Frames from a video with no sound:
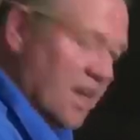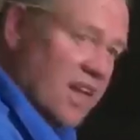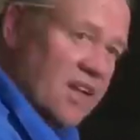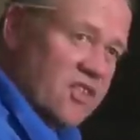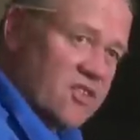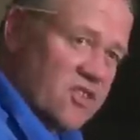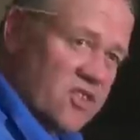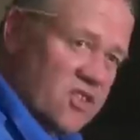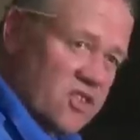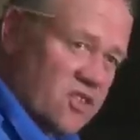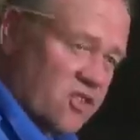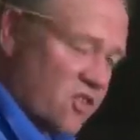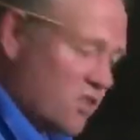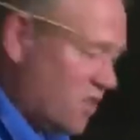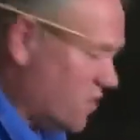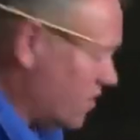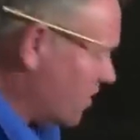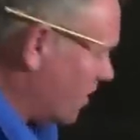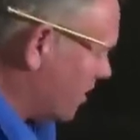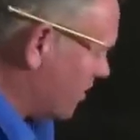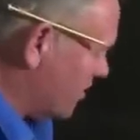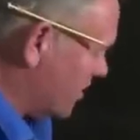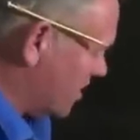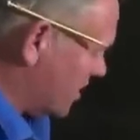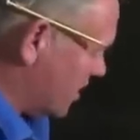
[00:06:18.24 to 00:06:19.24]
electric
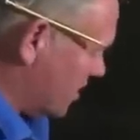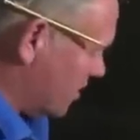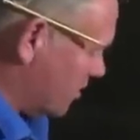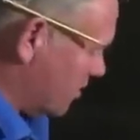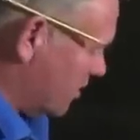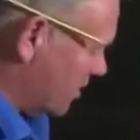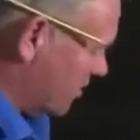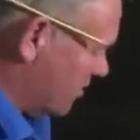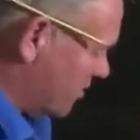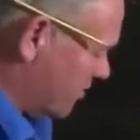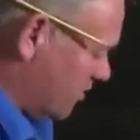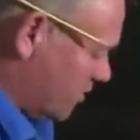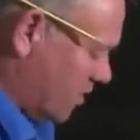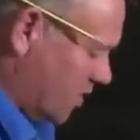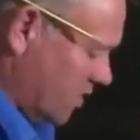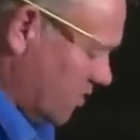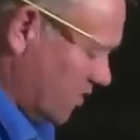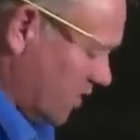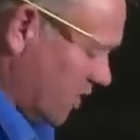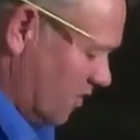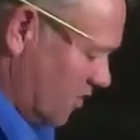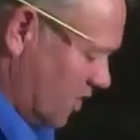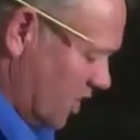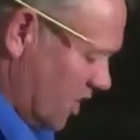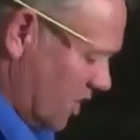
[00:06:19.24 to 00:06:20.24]
screwdriver, so
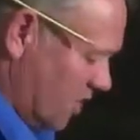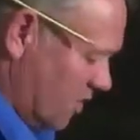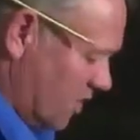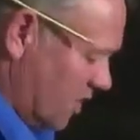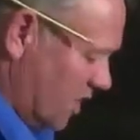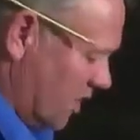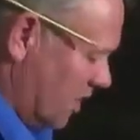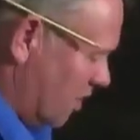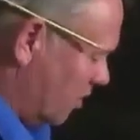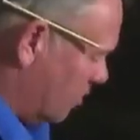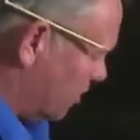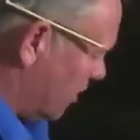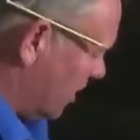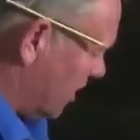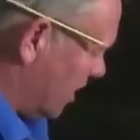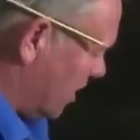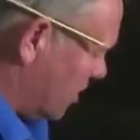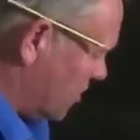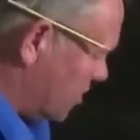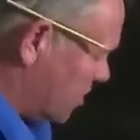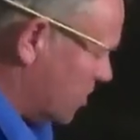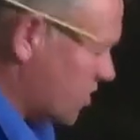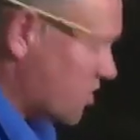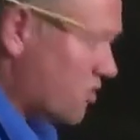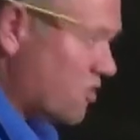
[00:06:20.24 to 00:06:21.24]
we've given Lou a little
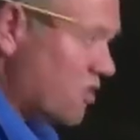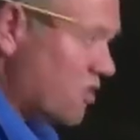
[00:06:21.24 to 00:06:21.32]
percussion